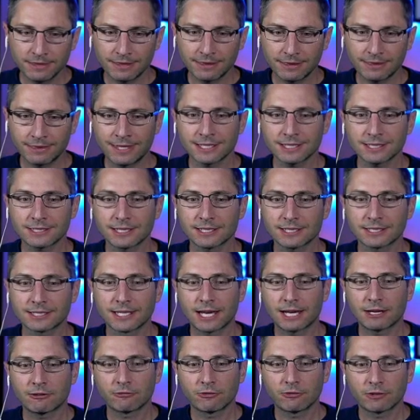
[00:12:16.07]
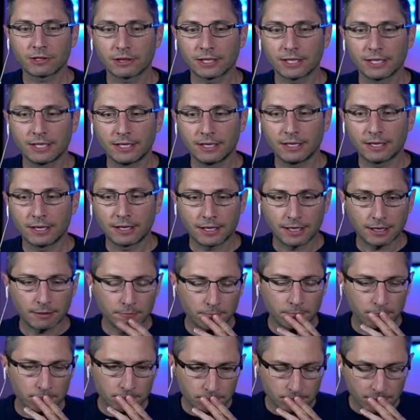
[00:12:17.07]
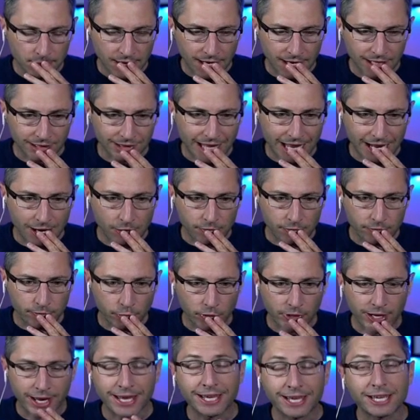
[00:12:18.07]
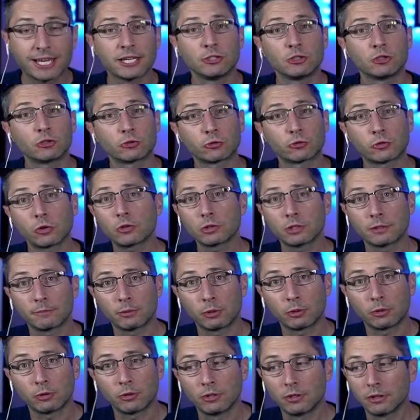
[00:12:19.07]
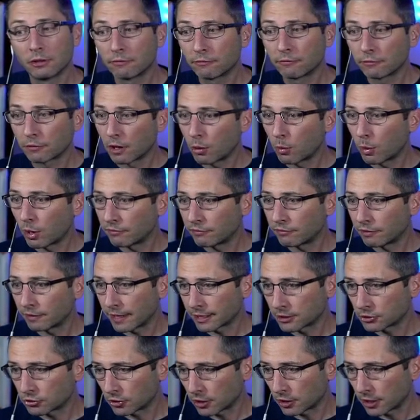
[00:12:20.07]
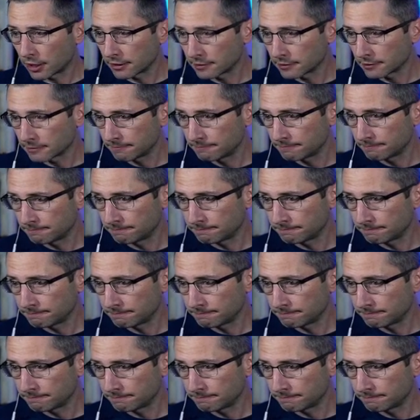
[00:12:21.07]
this does not really allow for a controllable flow of electrons.